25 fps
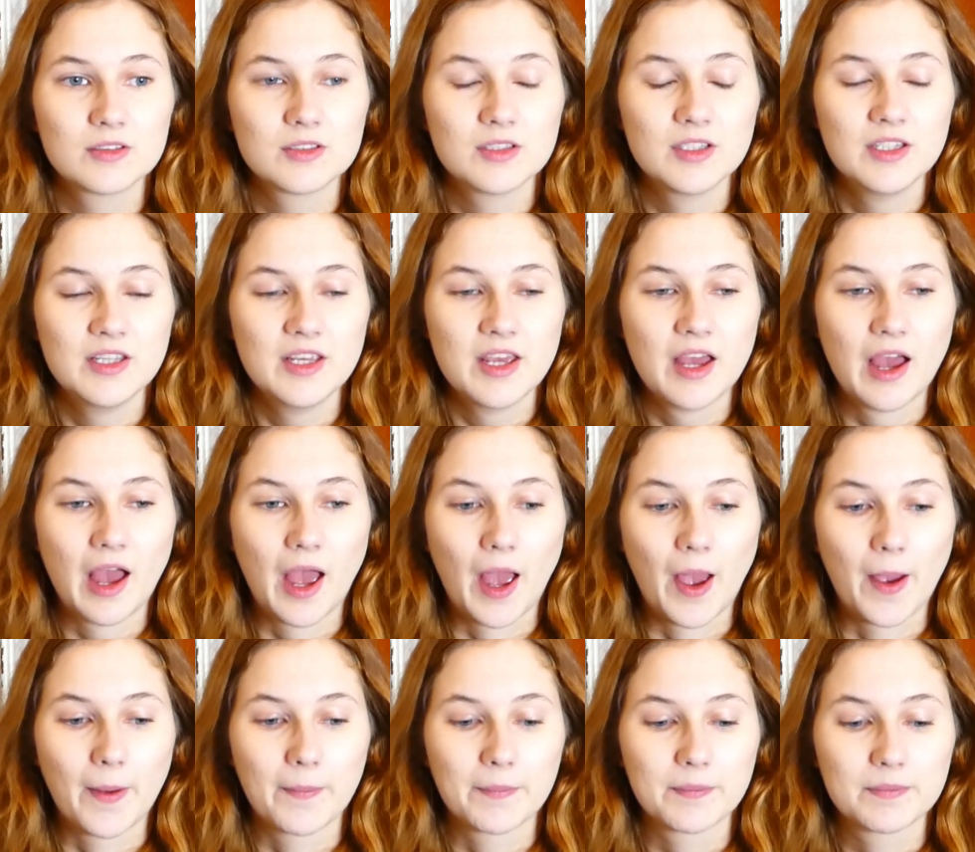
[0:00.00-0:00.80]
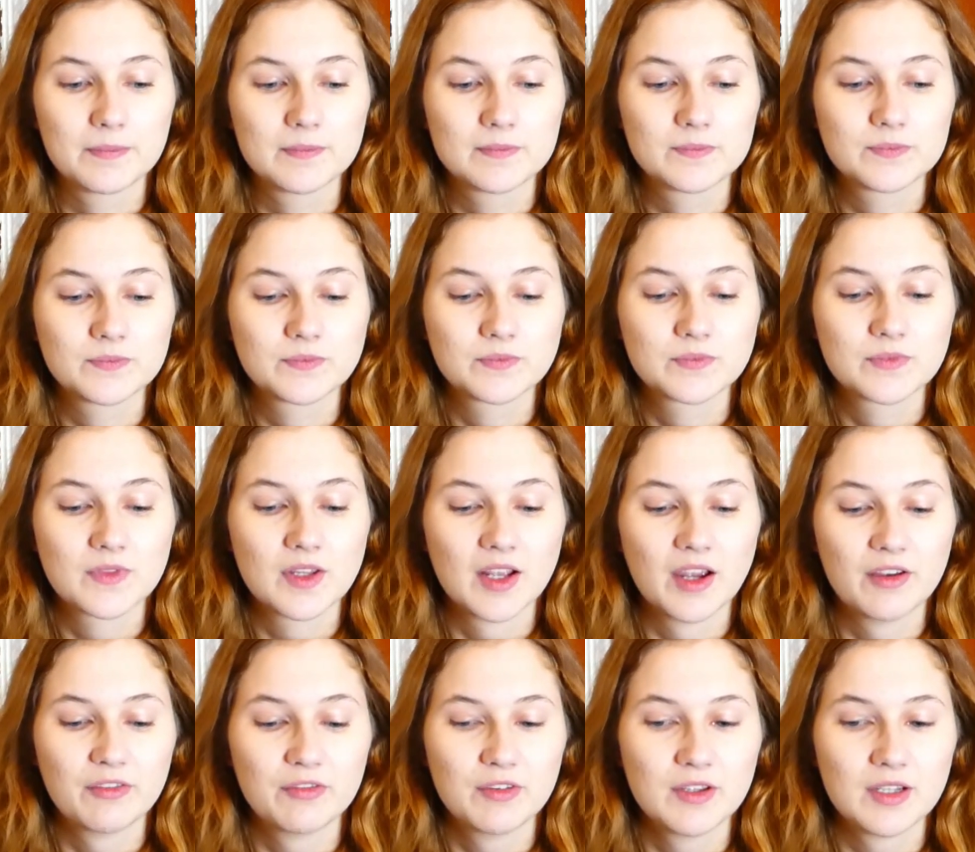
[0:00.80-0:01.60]
yeah,
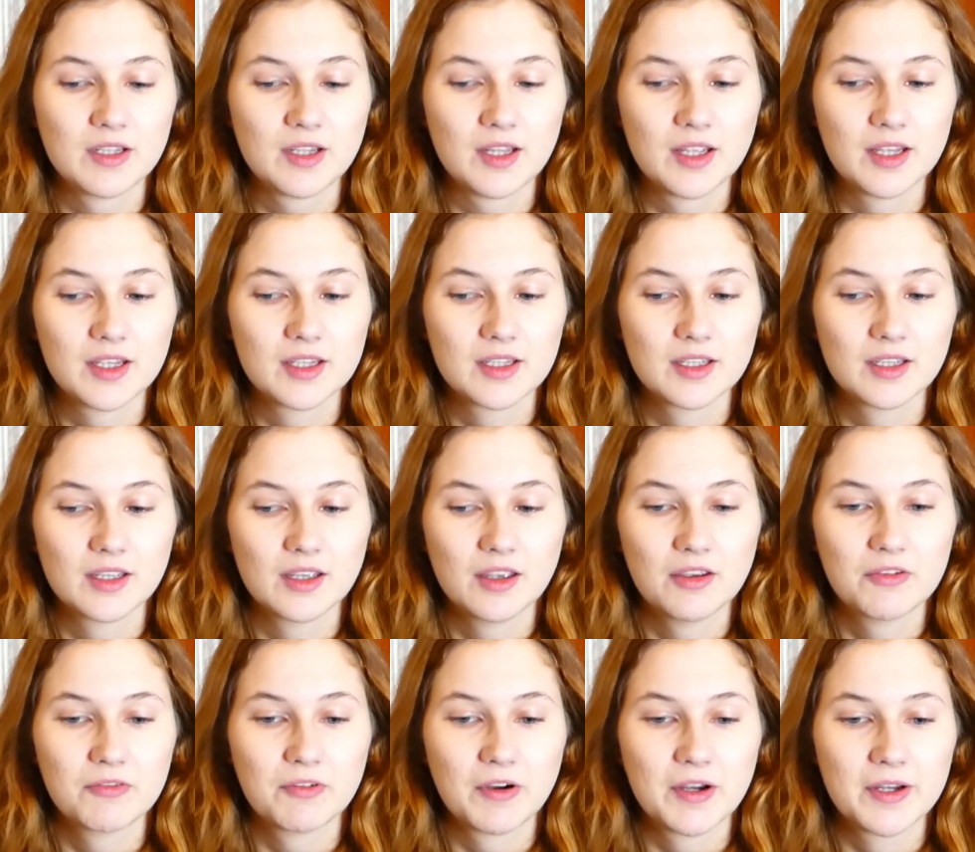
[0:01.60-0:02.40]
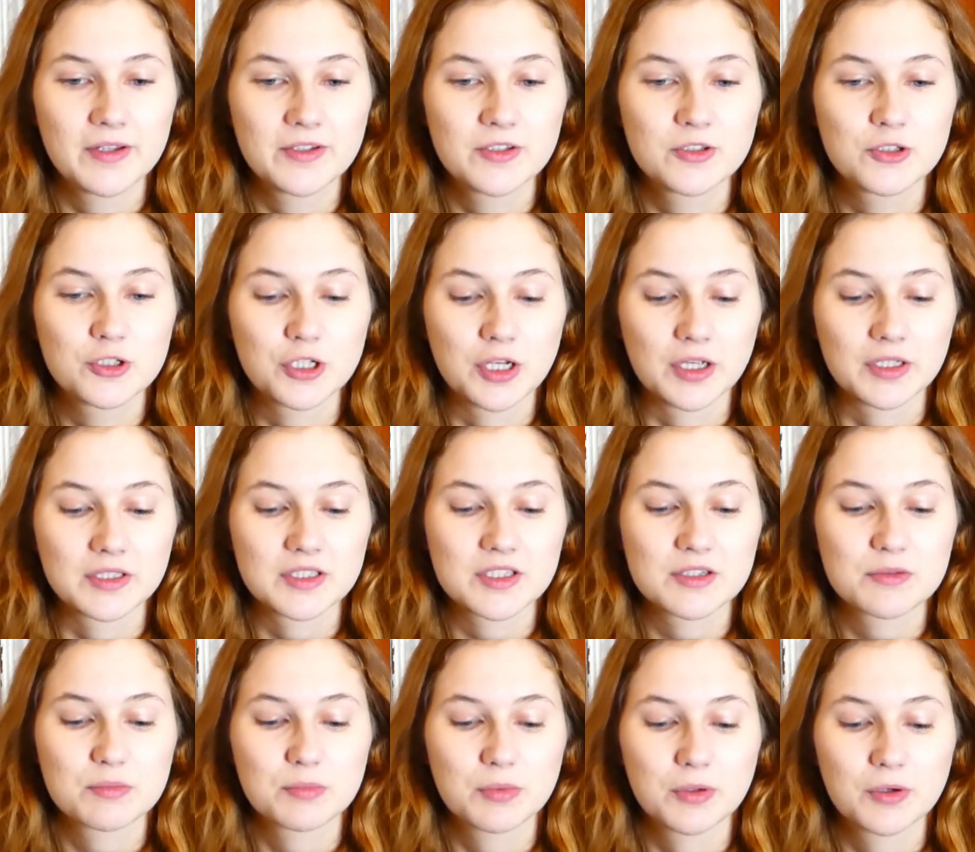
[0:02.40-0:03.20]
I feel like if I'd
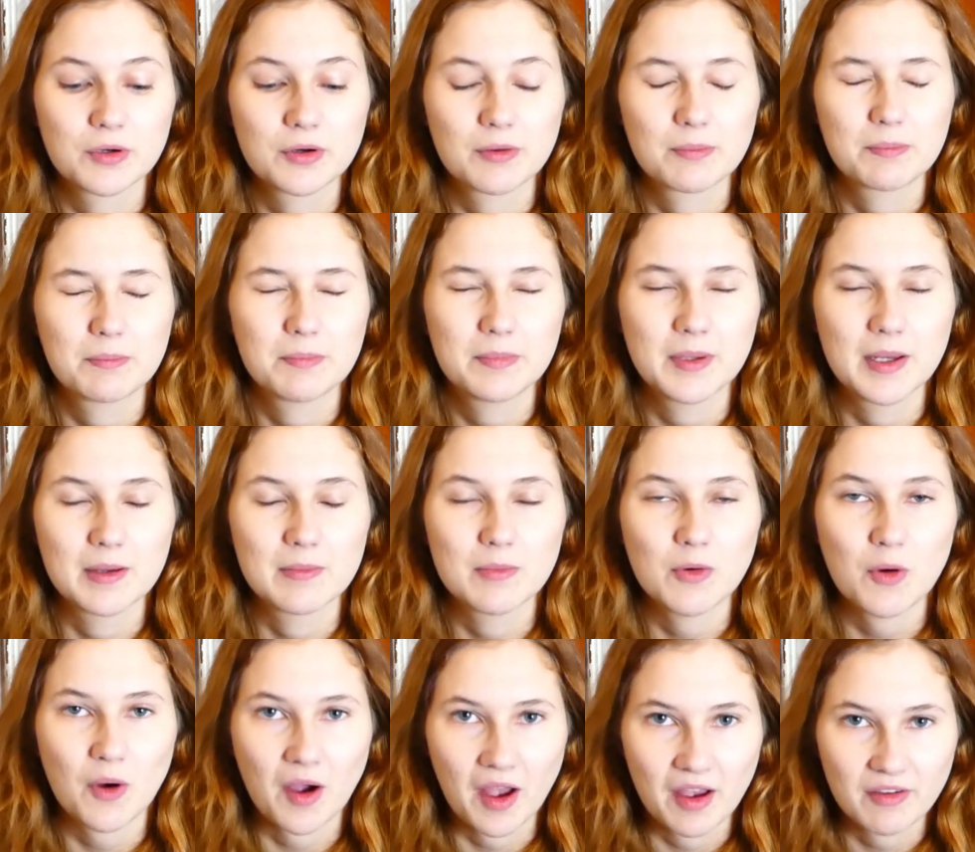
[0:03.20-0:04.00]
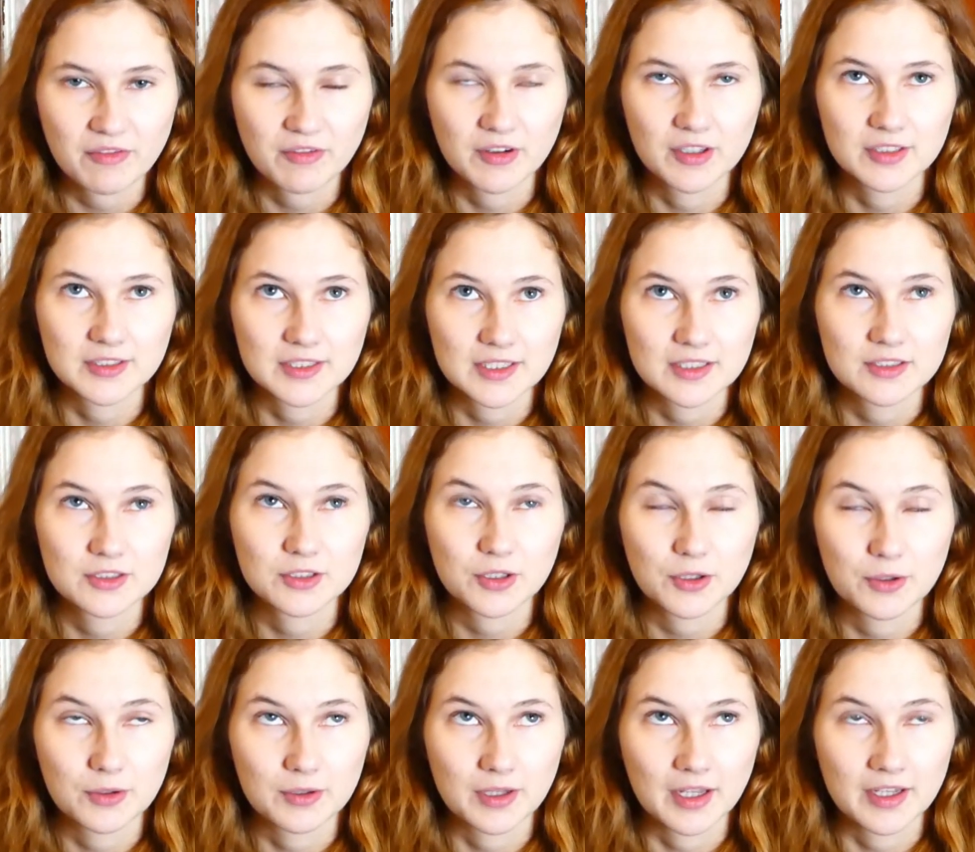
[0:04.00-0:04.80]
just put a bit more effort and
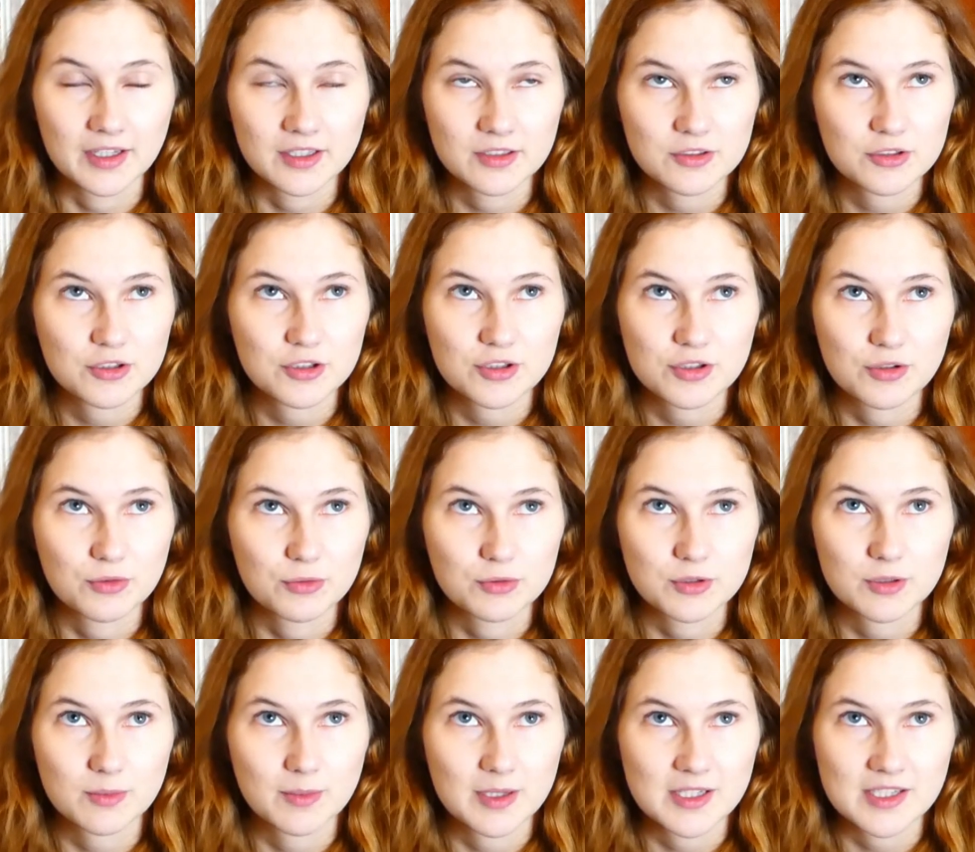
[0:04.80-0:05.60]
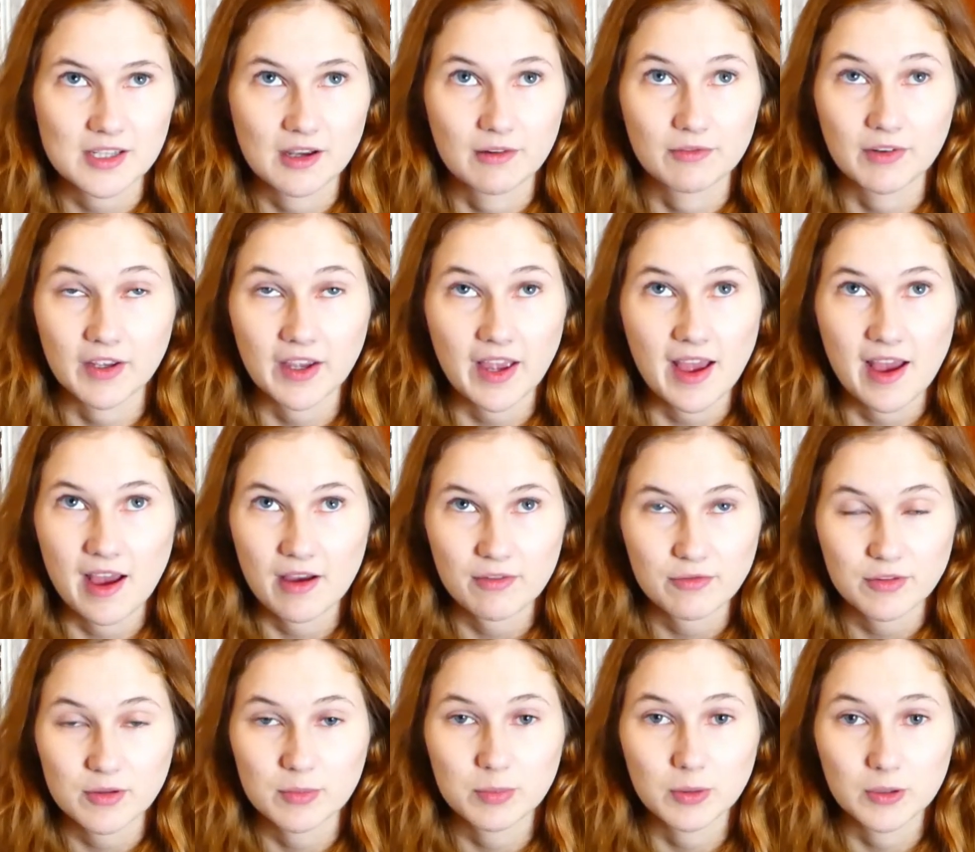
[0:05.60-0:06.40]
thought like just thought to myself like
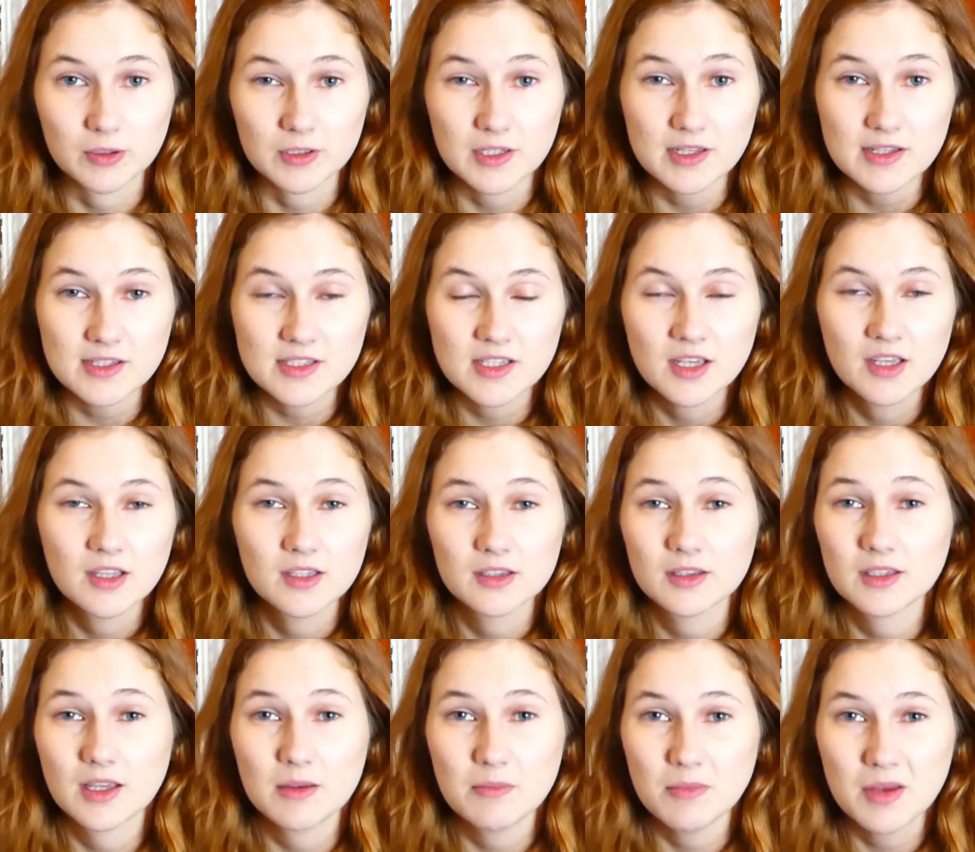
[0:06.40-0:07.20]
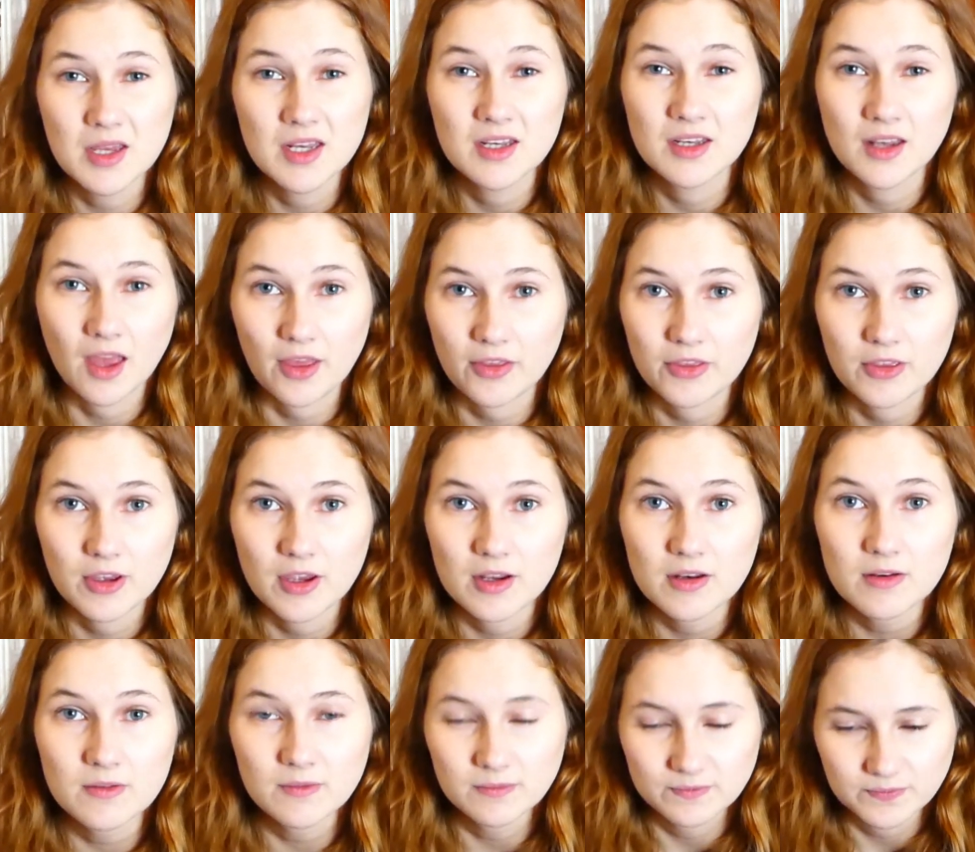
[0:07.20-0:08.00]
F the bullies, they mean
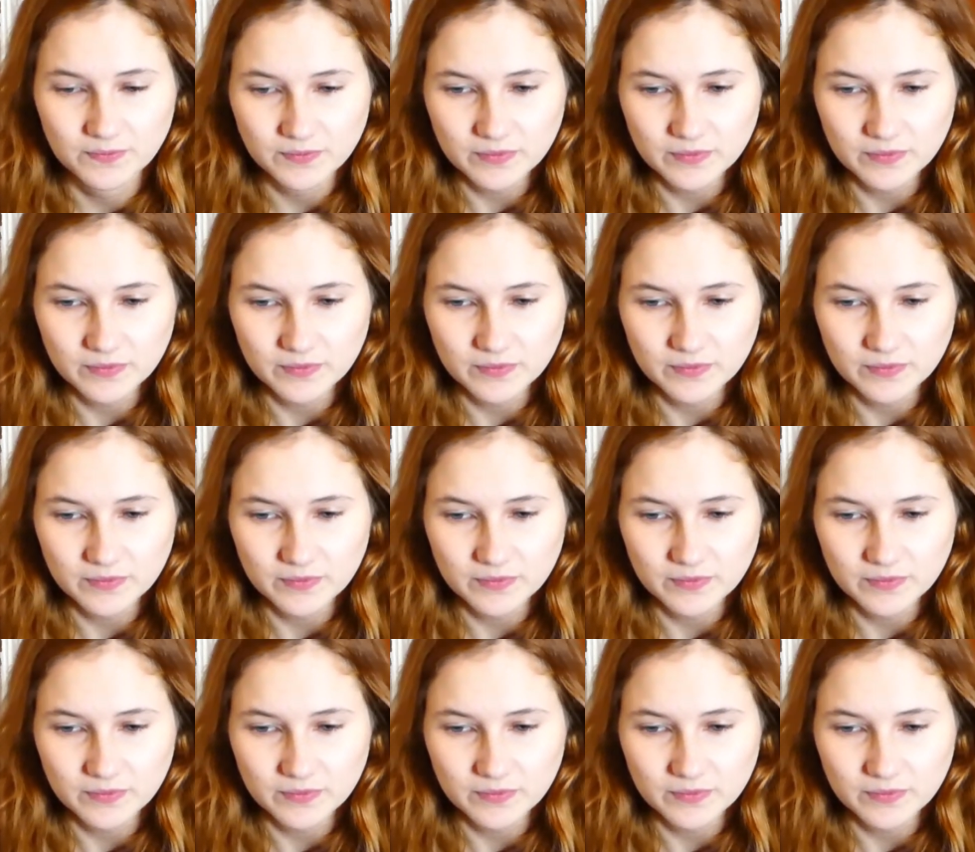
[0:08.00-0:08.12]
nothing